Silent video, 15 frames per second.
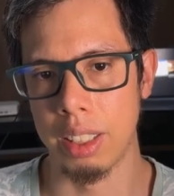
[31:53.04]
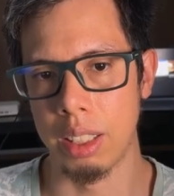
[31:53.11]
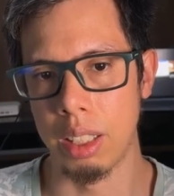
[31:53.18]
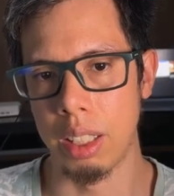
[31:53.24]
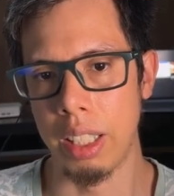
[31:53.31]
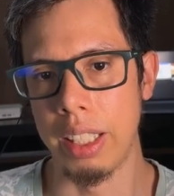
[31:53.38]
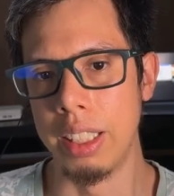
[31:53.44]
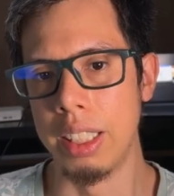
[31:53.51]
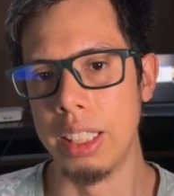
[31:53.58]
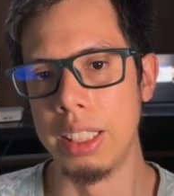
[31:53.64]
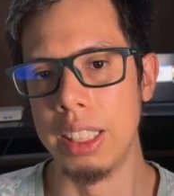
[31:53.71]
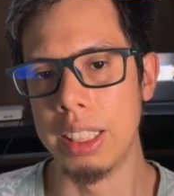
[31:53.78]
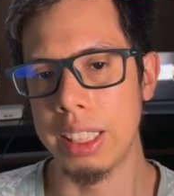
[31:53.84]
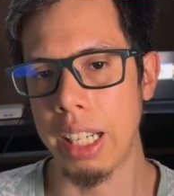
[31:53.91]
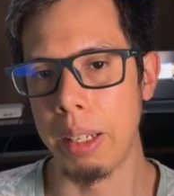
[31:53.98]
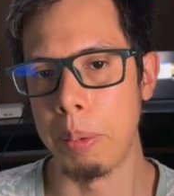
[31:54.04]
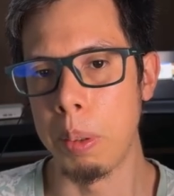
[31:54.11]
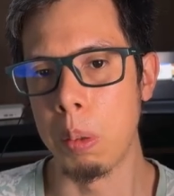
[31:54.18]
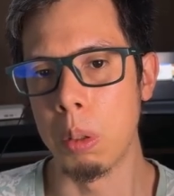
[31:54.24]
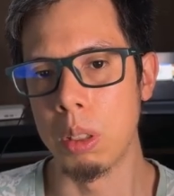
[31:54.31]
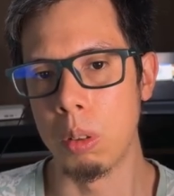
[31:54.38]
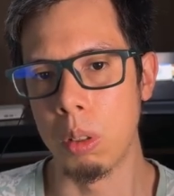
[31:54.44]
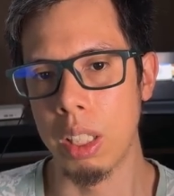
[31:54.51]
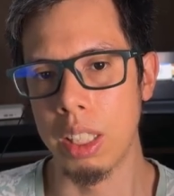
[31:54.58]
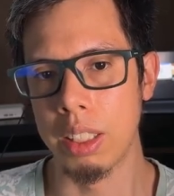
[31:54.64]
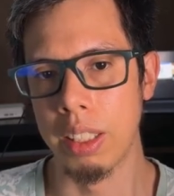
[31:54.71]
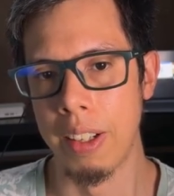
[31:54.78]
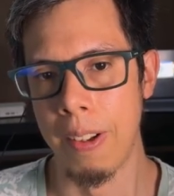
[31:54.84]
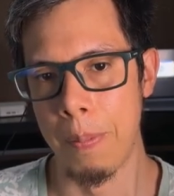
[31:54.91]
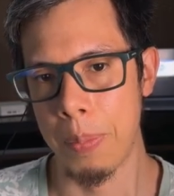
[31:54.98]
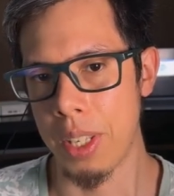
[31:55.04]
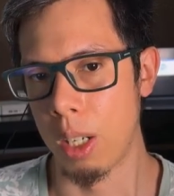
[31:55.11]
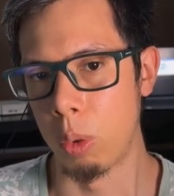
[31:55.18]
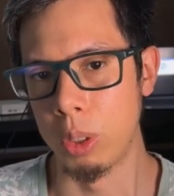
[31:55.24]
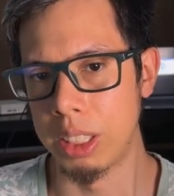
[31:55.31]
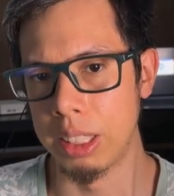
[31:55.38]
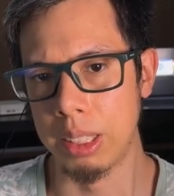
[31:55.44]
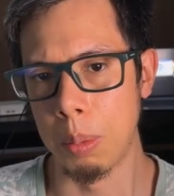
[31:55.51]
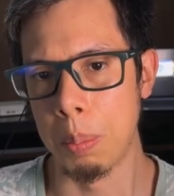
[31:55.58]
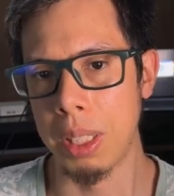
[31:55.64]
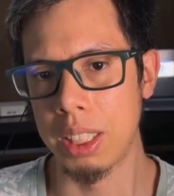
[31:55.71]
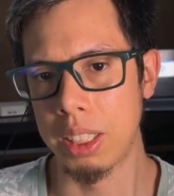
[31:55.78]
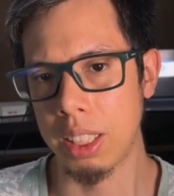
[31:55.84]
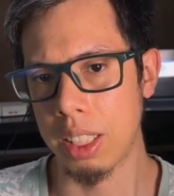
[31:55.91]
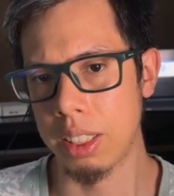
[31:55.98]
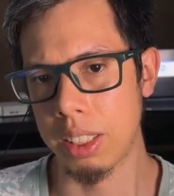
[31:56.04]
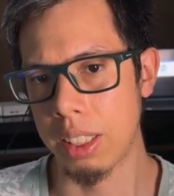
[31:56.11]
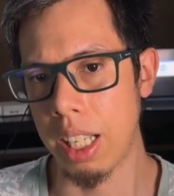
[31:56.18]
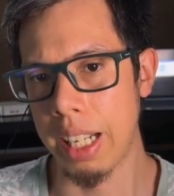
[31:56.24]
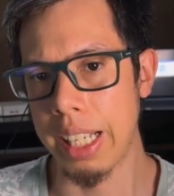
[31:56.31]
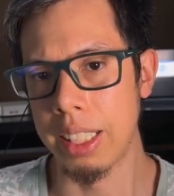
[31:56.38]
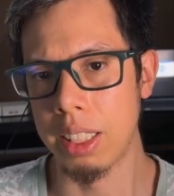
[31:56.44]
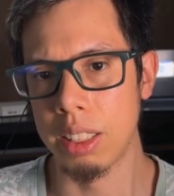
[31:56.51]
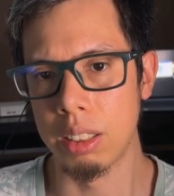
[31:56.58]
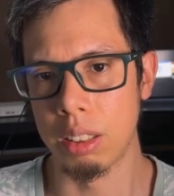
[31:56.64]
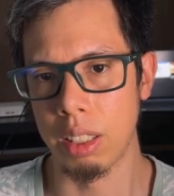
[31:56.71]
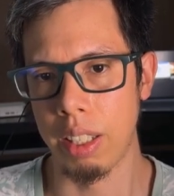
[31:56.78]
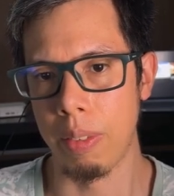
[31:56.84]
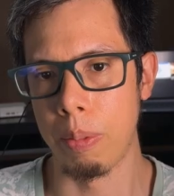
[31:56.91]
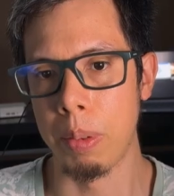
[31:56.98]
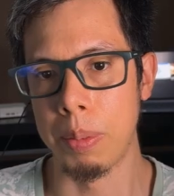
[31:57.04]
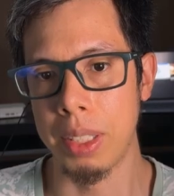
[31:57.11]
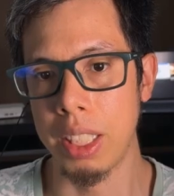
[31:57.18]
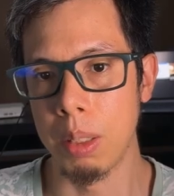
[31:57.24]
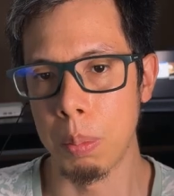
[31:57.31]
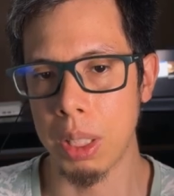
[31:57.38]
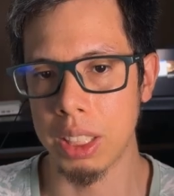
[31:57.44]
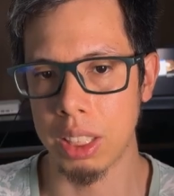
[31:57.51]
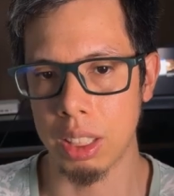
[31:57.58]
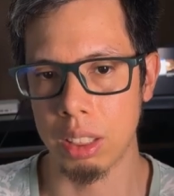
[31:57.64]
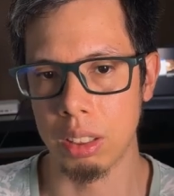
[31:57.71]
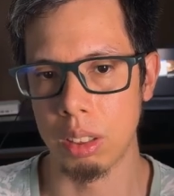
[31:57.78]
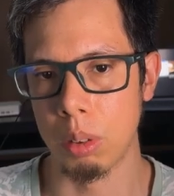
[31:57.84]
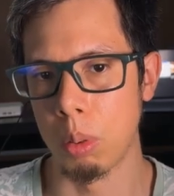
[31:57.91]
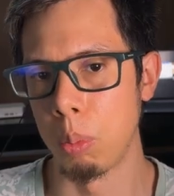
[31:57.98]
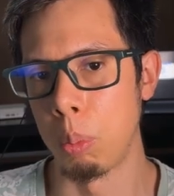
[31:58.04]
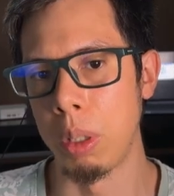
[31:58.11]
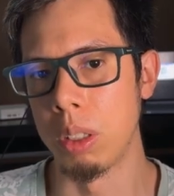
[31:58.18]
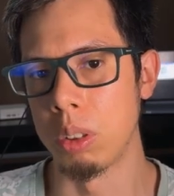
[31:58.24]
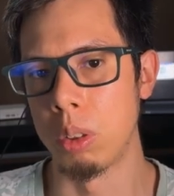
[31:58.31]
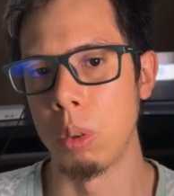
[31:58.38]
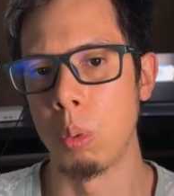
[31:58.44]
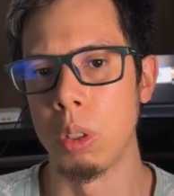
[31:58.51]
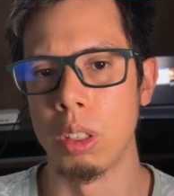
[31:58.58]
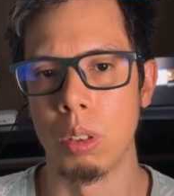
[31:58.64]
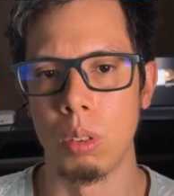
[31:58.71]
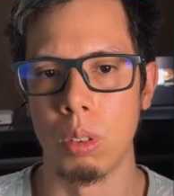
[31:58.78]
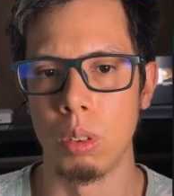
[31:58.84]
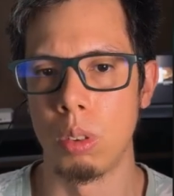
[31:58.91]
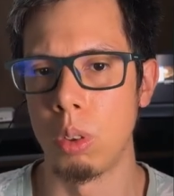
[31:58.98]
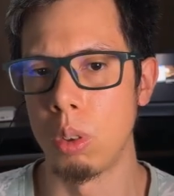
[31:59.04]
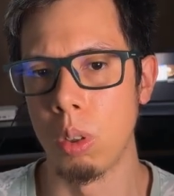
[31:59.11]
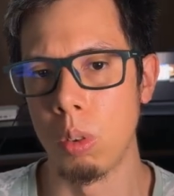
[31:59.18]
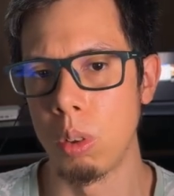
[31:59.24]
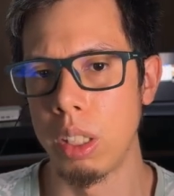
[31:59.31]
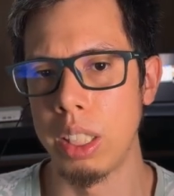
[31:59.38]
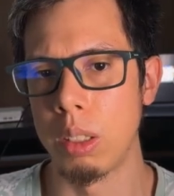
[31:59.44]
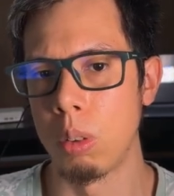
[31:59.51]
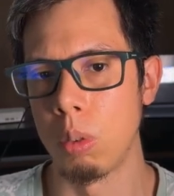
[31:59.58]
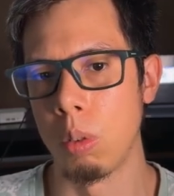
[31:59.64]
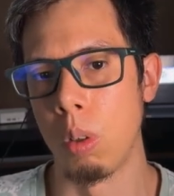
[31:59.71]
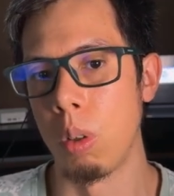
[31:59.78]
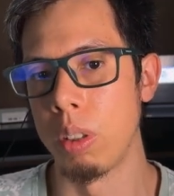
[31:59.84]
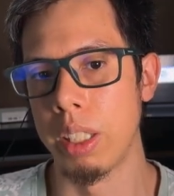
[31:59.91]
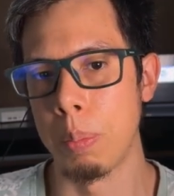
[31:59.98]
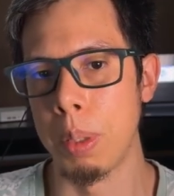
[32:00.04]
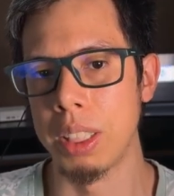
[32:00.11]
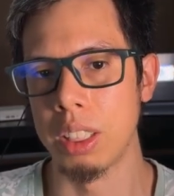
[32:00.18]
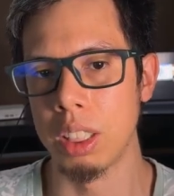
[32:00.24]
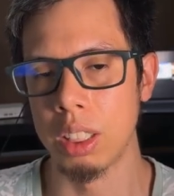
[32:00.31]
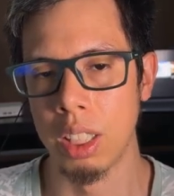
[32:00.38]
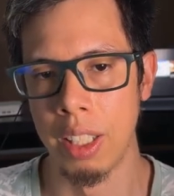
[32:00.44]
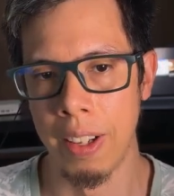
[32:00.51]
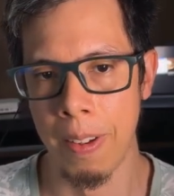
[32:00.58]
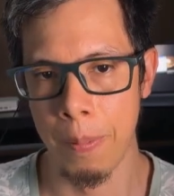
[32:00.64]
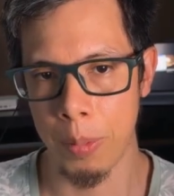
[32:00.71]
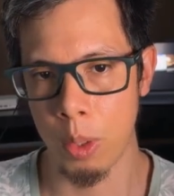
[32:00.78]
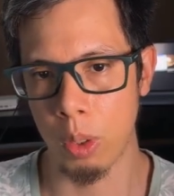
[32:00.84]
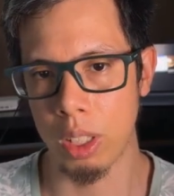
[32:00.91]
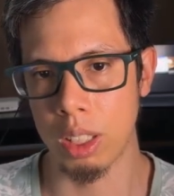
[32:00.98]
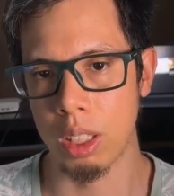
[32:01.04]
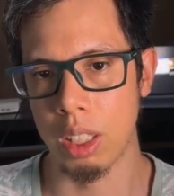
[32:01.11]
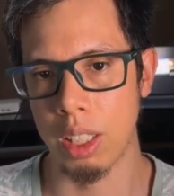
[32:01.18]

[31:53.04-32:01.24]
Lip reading: in this case you want to get the recent message, the latest 15 message, because you don't need to all the message. You can